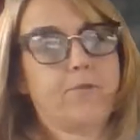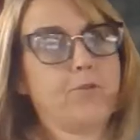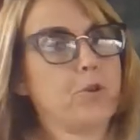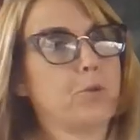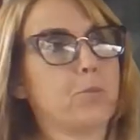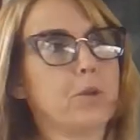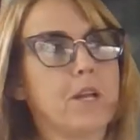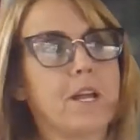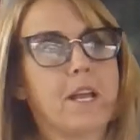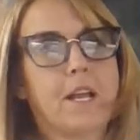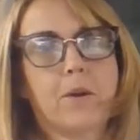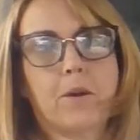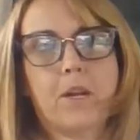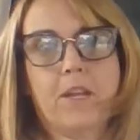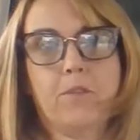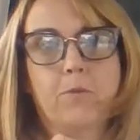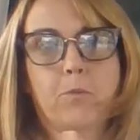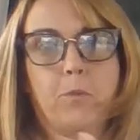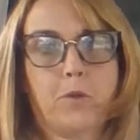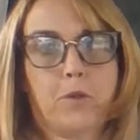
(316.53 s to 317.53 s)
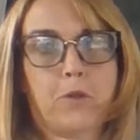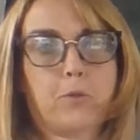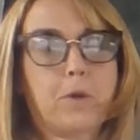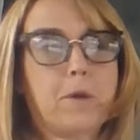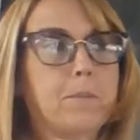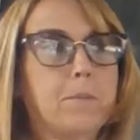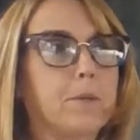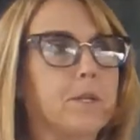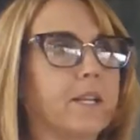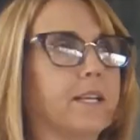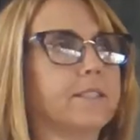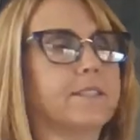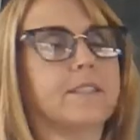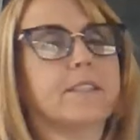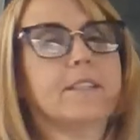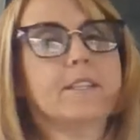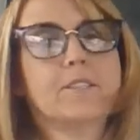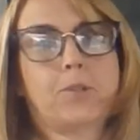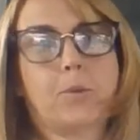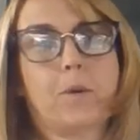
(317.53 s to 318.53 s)
If you're playing with 3
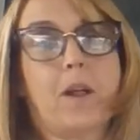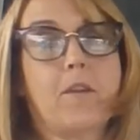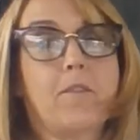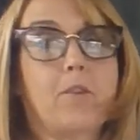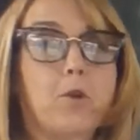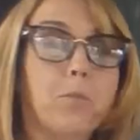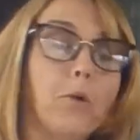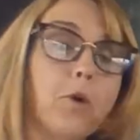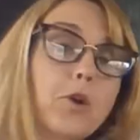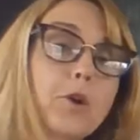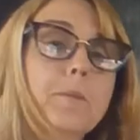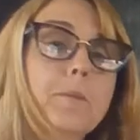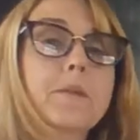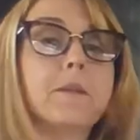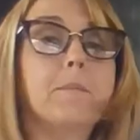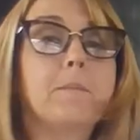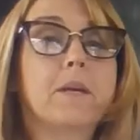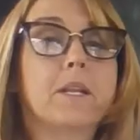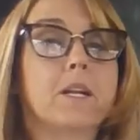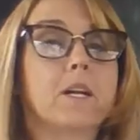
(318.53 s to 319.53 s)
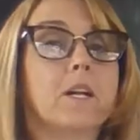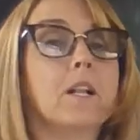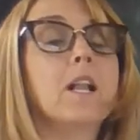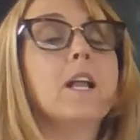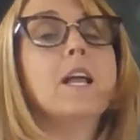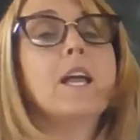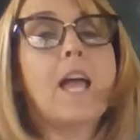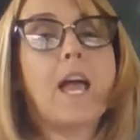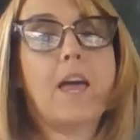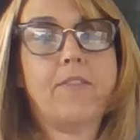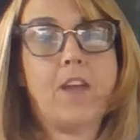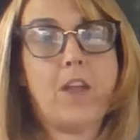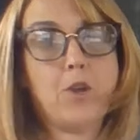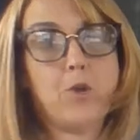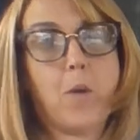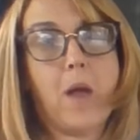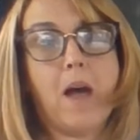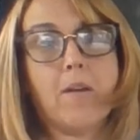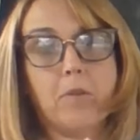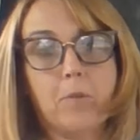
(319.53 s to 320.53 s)
places or whatever, you put them in the middle, and then
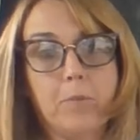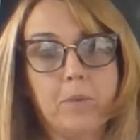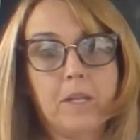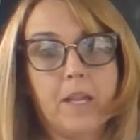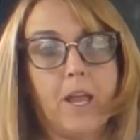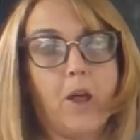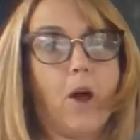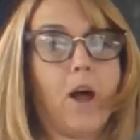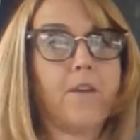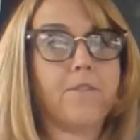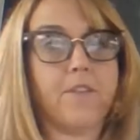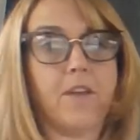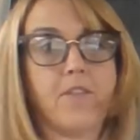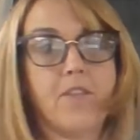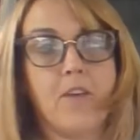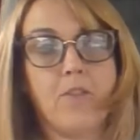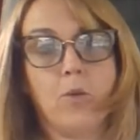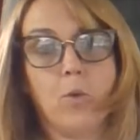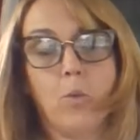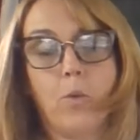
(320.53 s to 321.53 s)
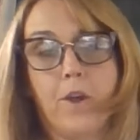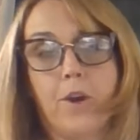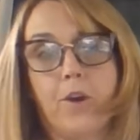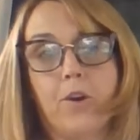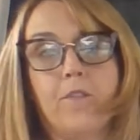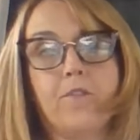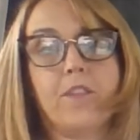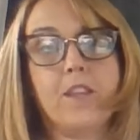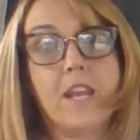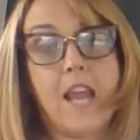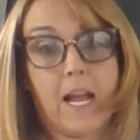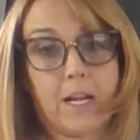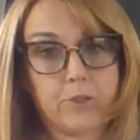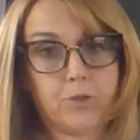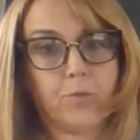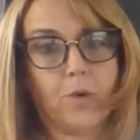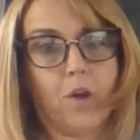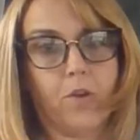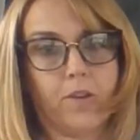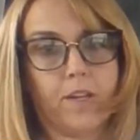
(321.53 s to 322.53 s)
you have a playoff, and then the winner of the
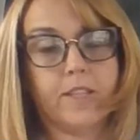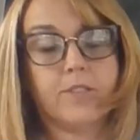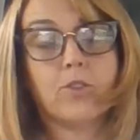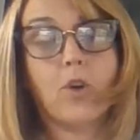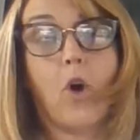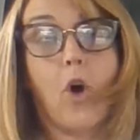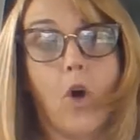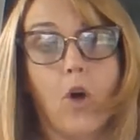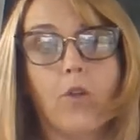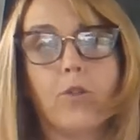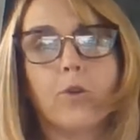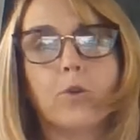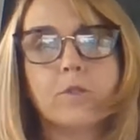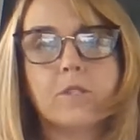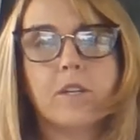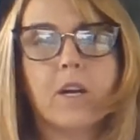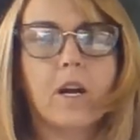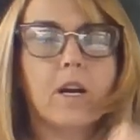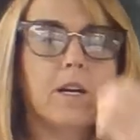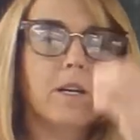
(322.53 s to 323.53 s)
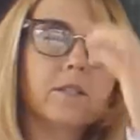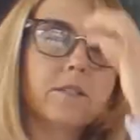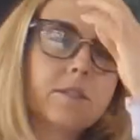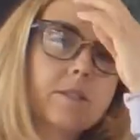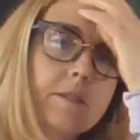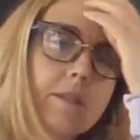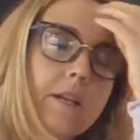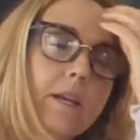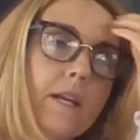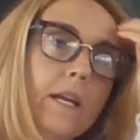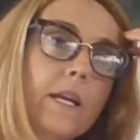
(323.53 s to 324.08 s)
next round gets all those cards.